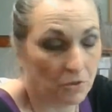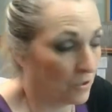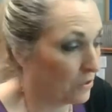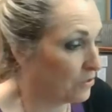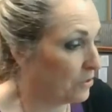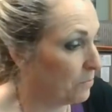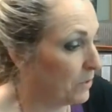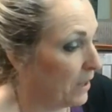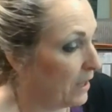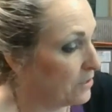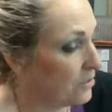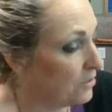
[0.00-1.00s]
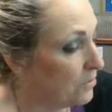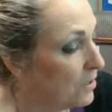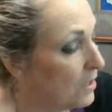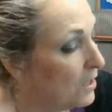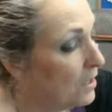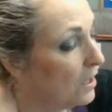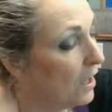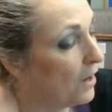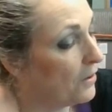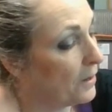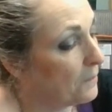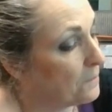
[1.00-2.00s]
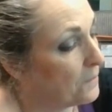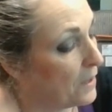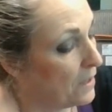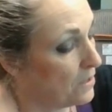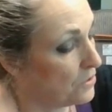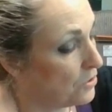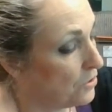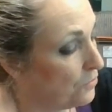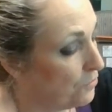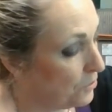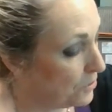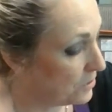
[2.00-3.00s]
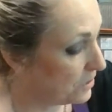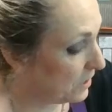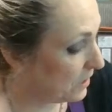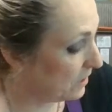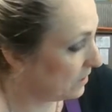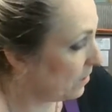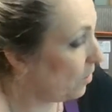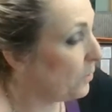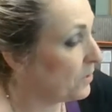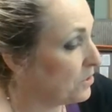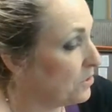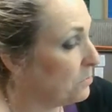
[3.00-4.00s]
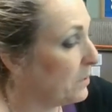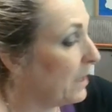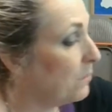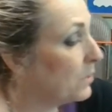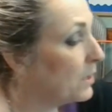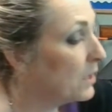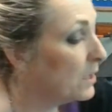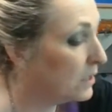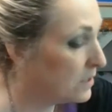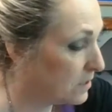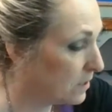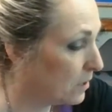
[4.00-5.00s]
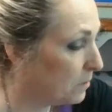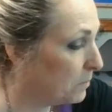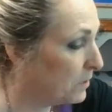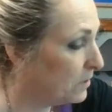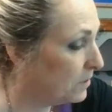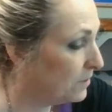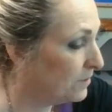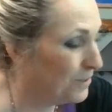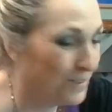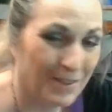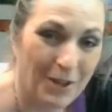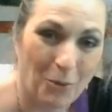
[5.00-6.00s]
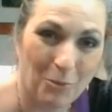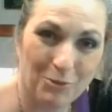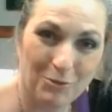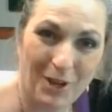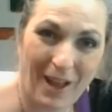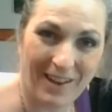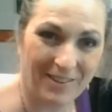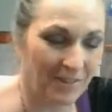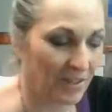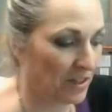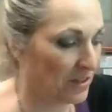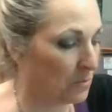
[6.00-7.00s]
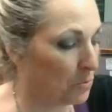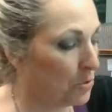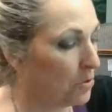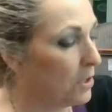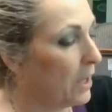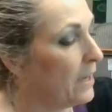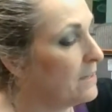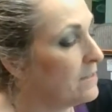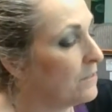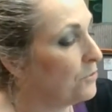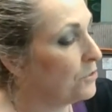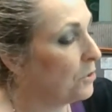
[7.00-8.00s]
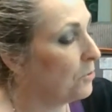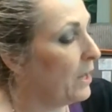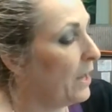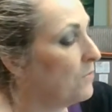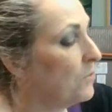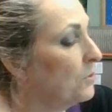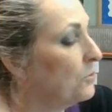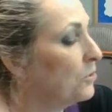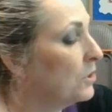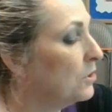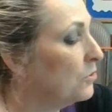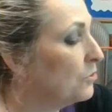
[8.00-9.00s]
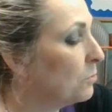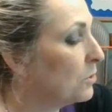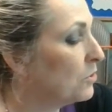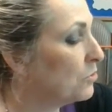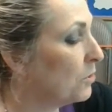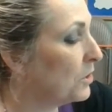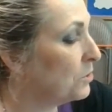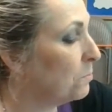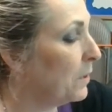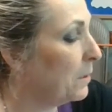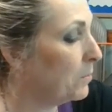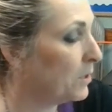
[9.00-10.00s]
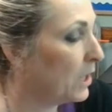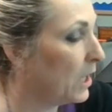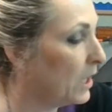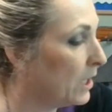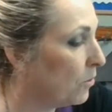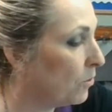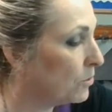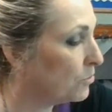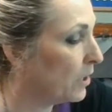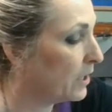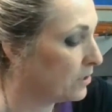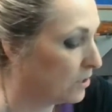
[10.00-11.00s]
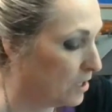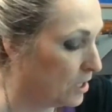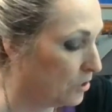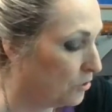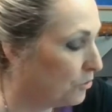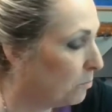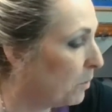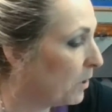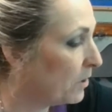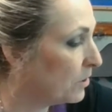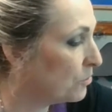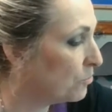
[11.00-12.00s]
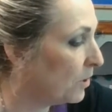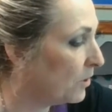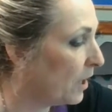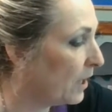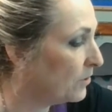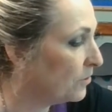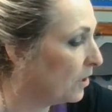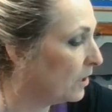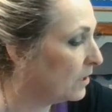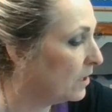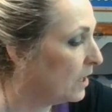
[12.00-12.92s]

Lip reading: There's certainly that too. All right. So the first thing, and we're going to need some, almost forgot, we're going to need some Google eyes. If you don't have those, you can use some construction paper to cut it or try and use a marker to draw the eyes on.